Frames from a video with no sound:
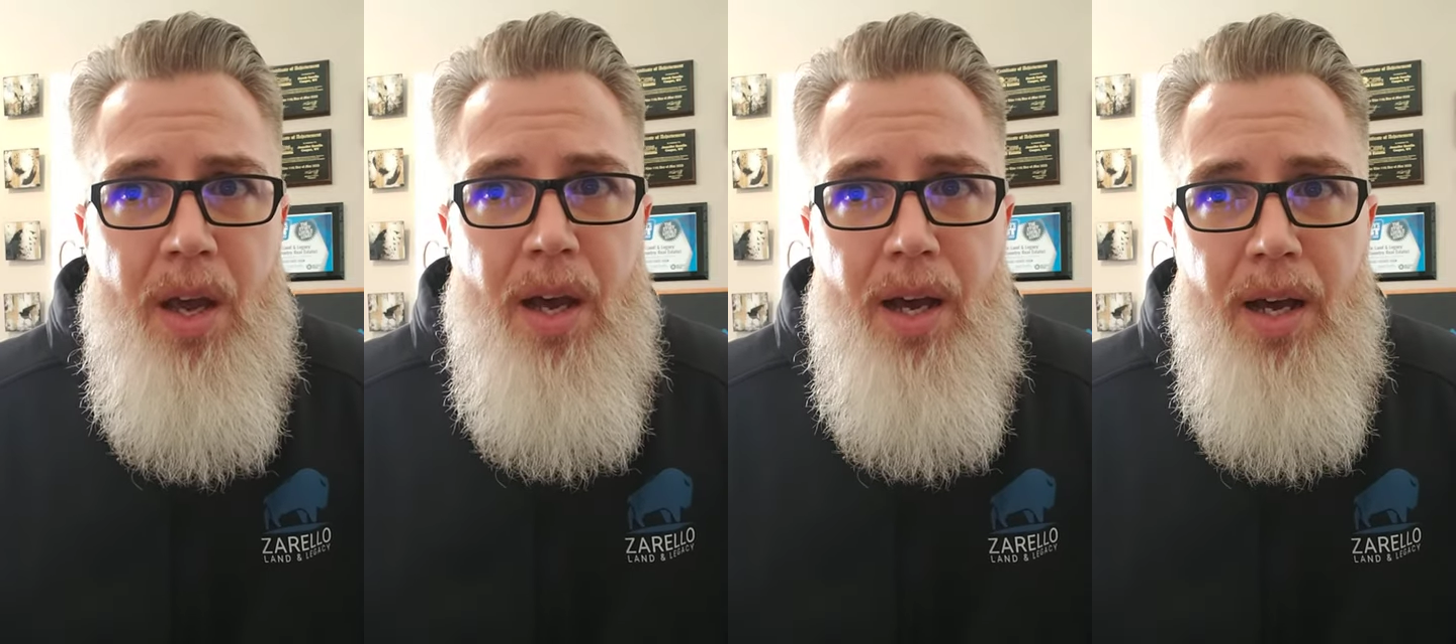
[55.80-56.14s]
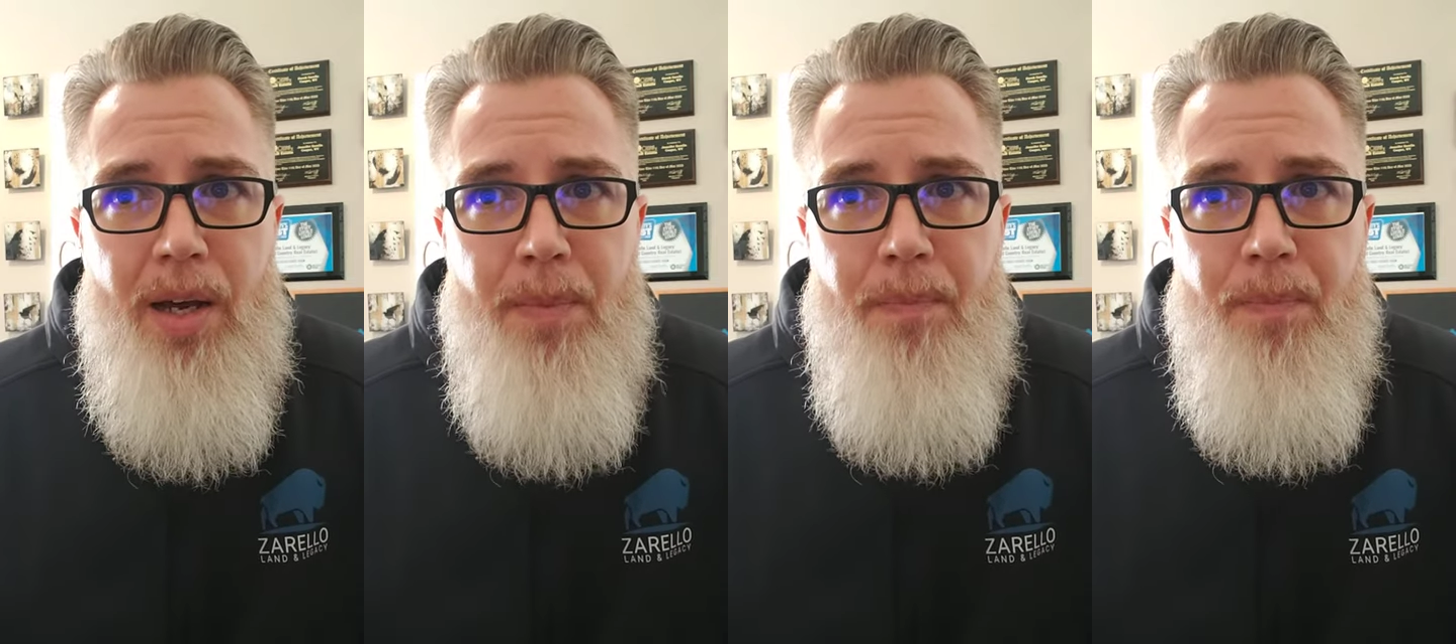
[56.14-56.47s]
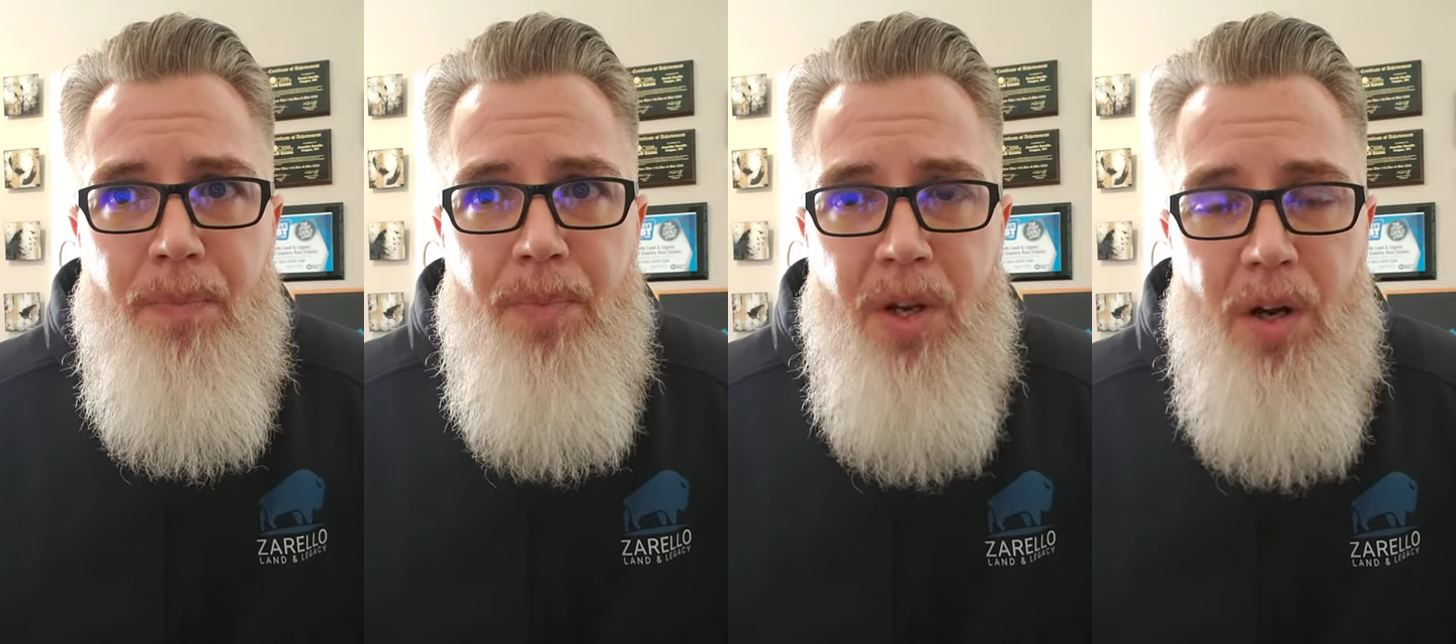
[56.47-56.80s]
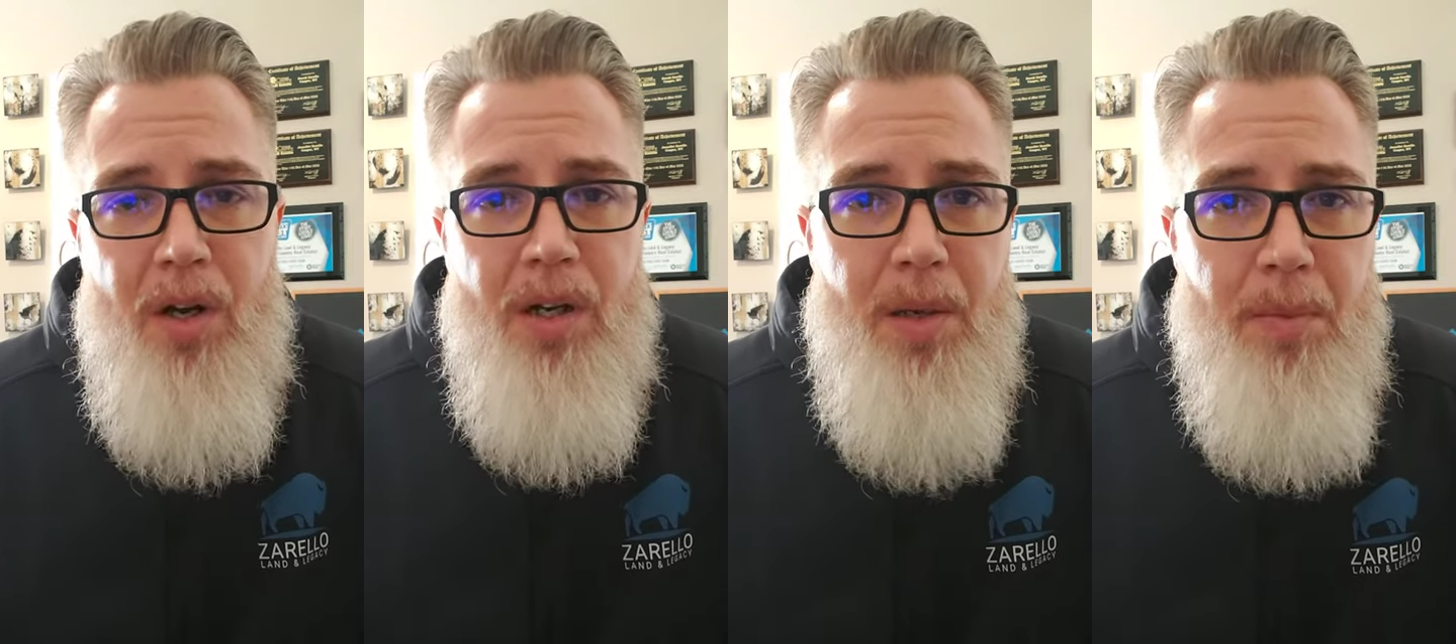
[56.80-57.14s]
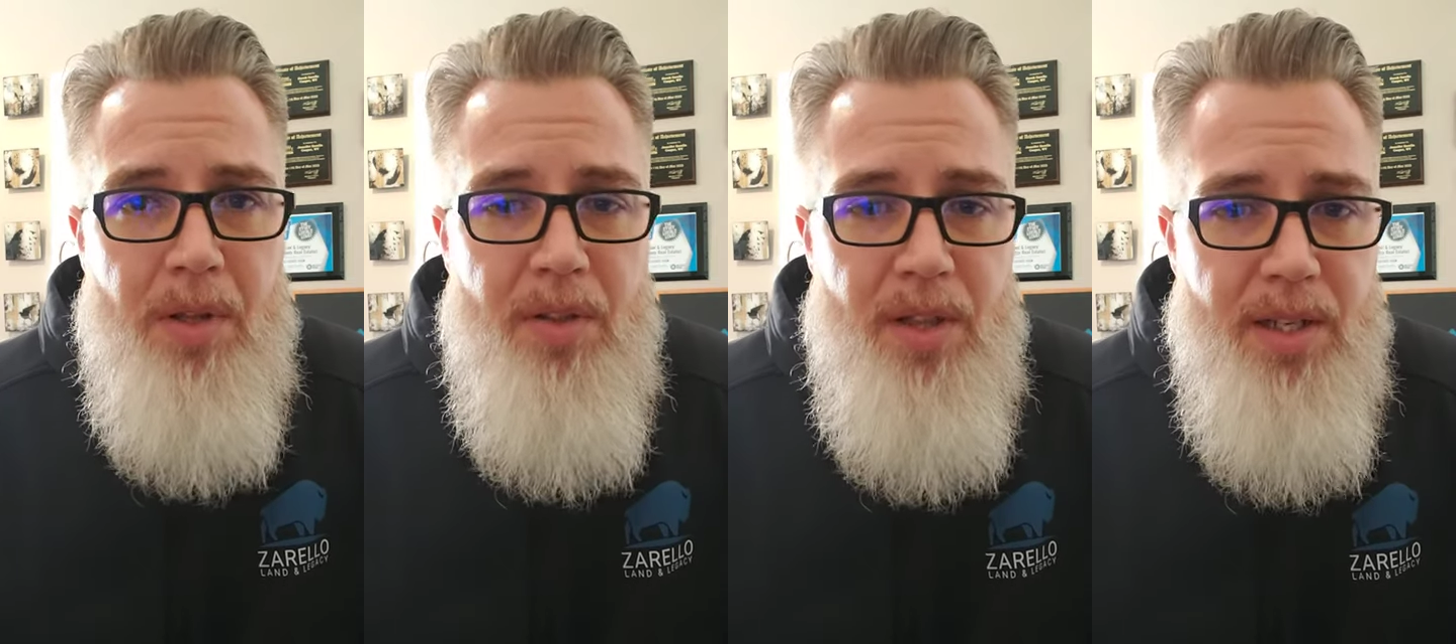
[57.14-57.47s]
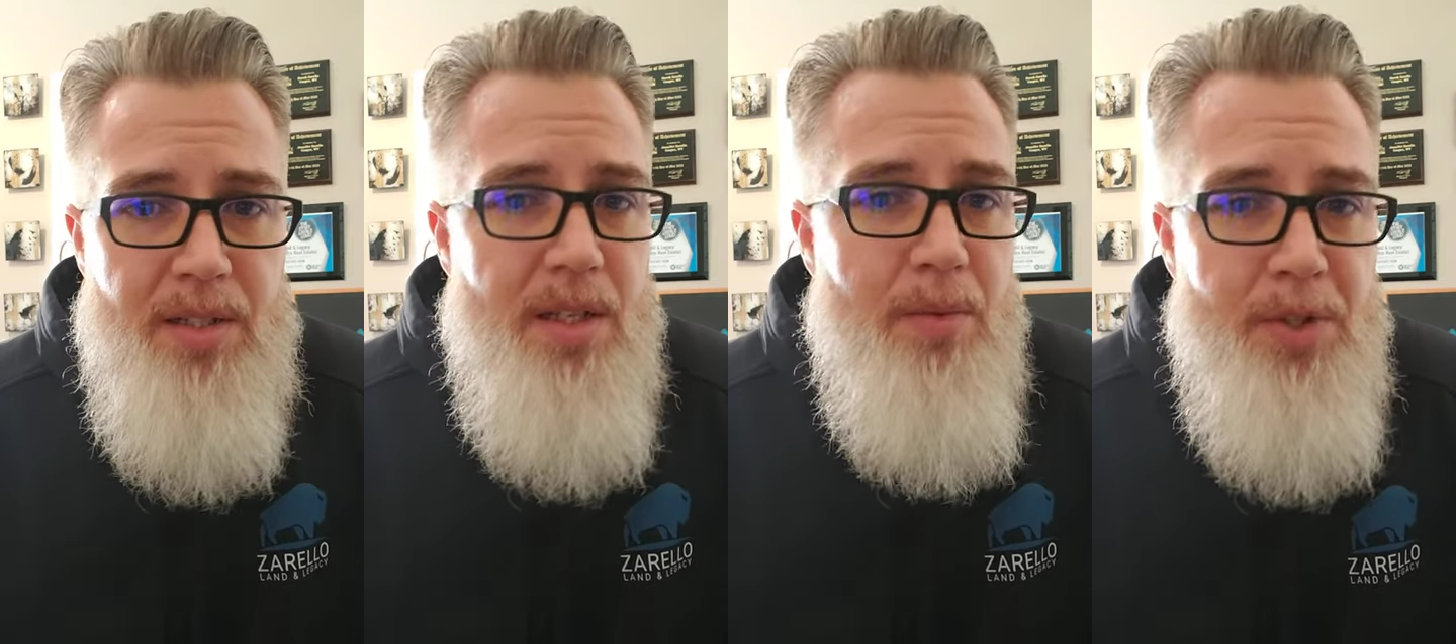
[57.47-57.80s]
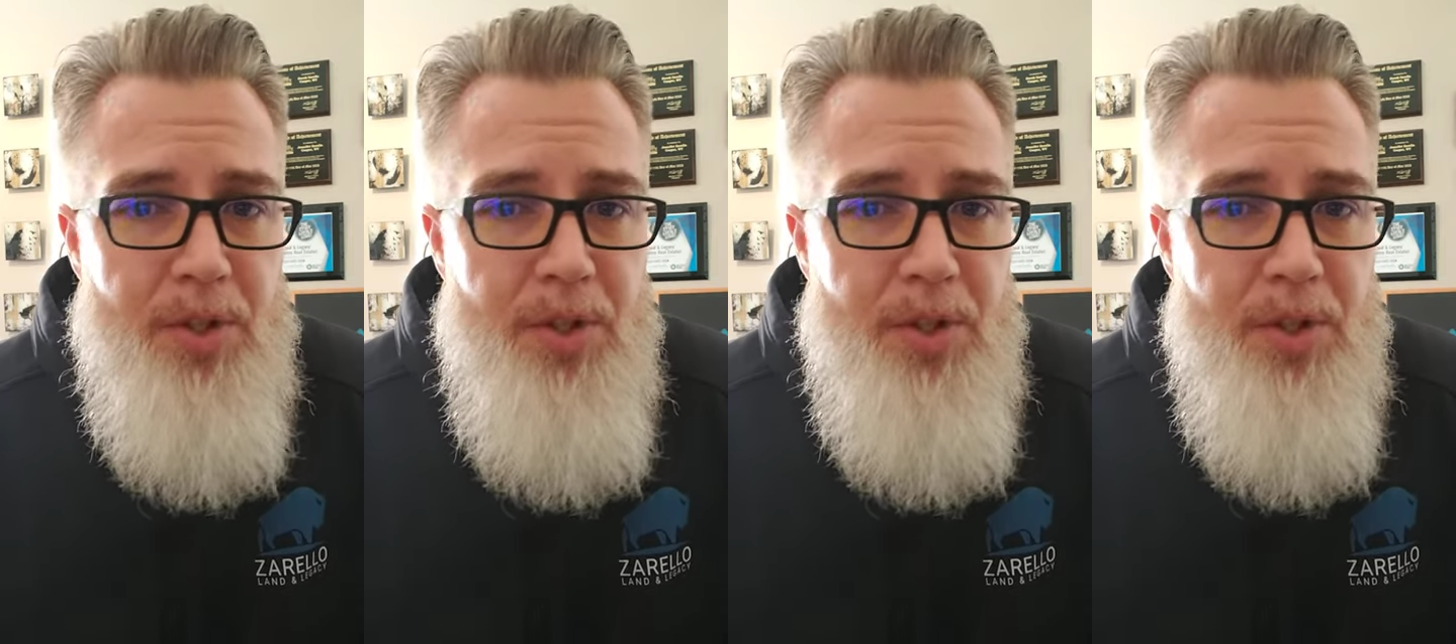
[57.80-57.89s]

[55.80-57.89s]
um, there are a couple of things that we